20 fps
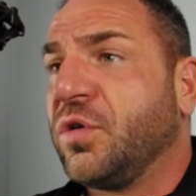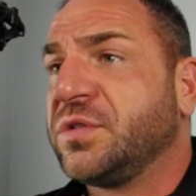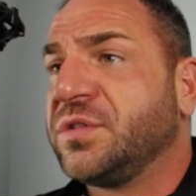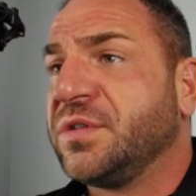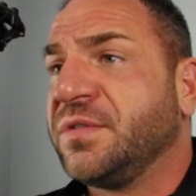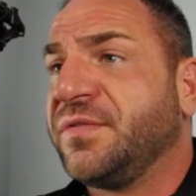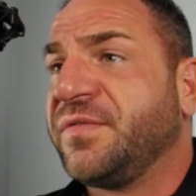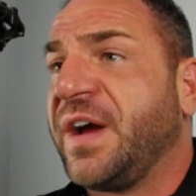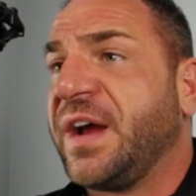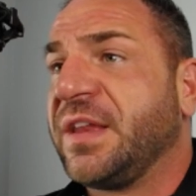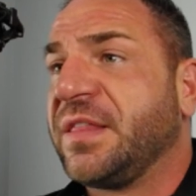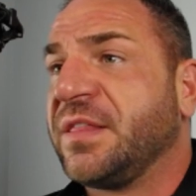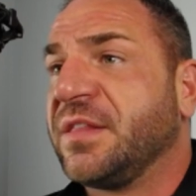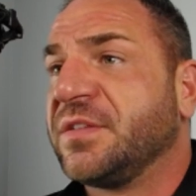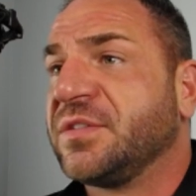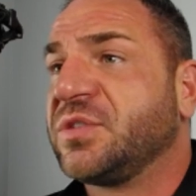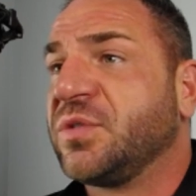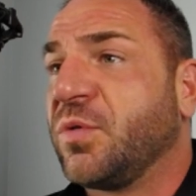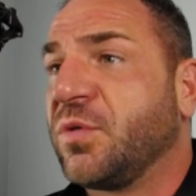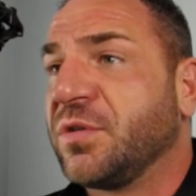to find the
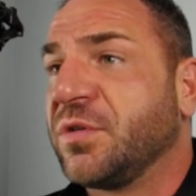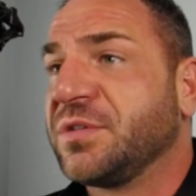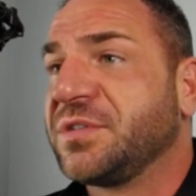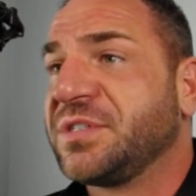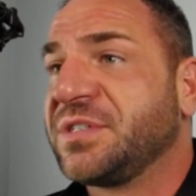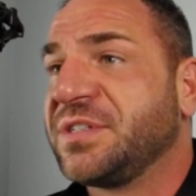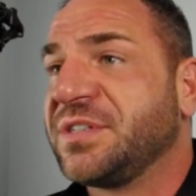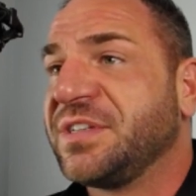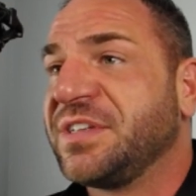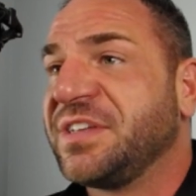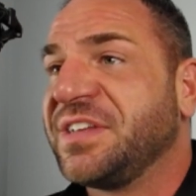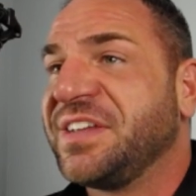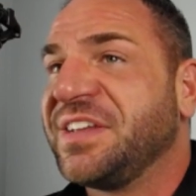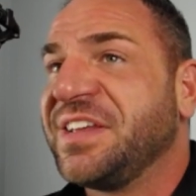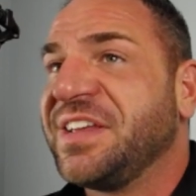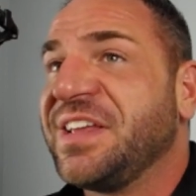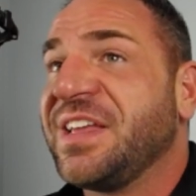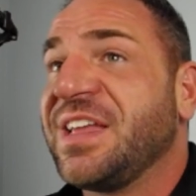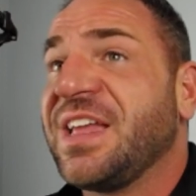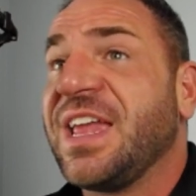source
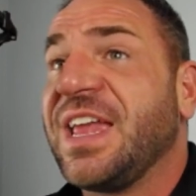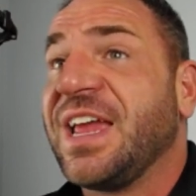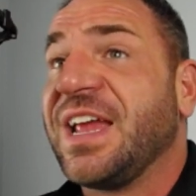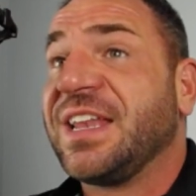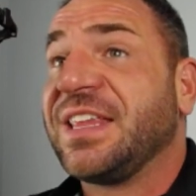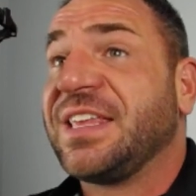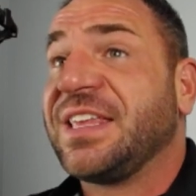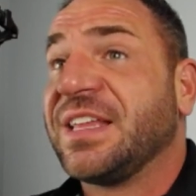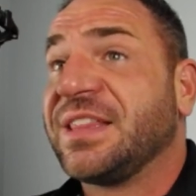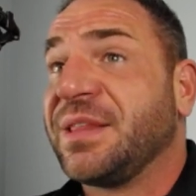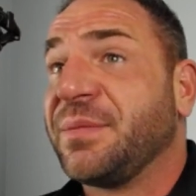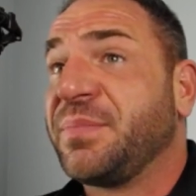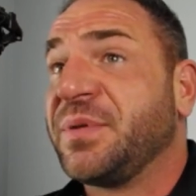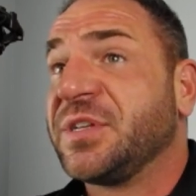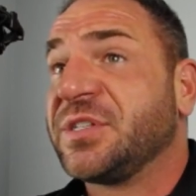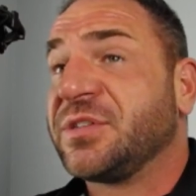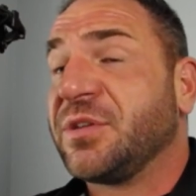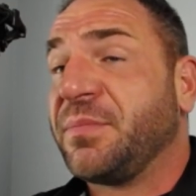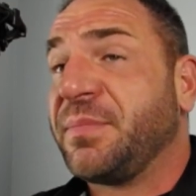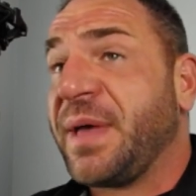and get the
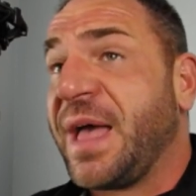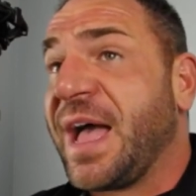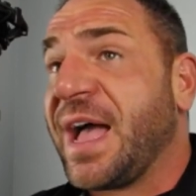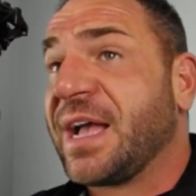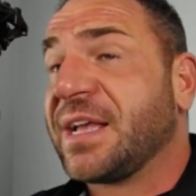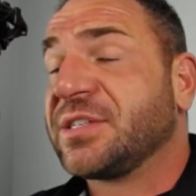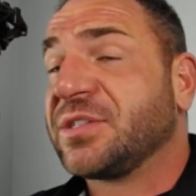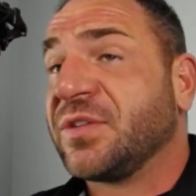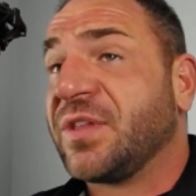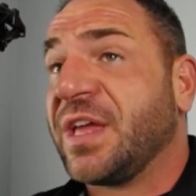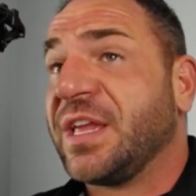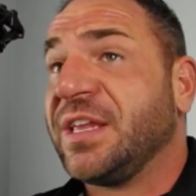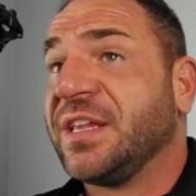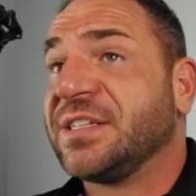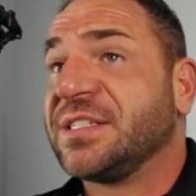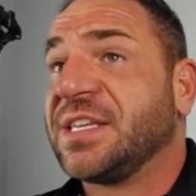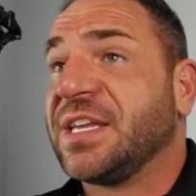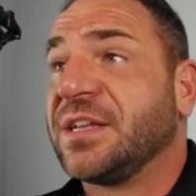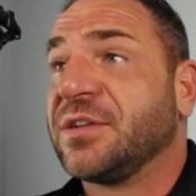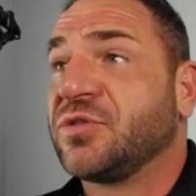pistol back so that he
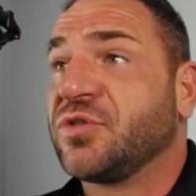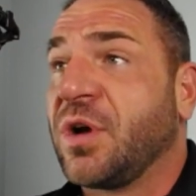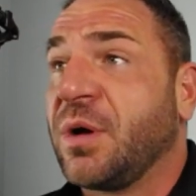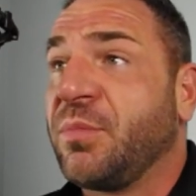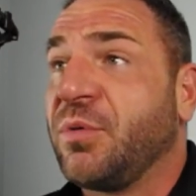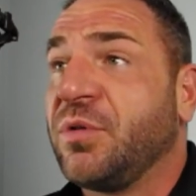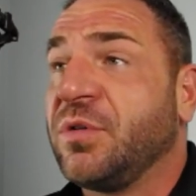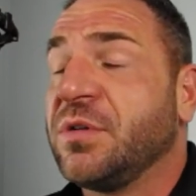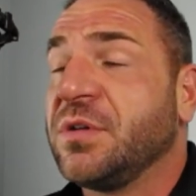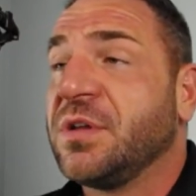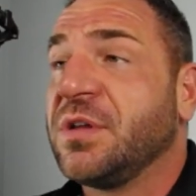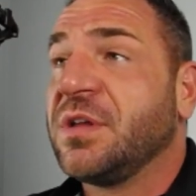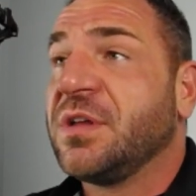doesn't get in trouble.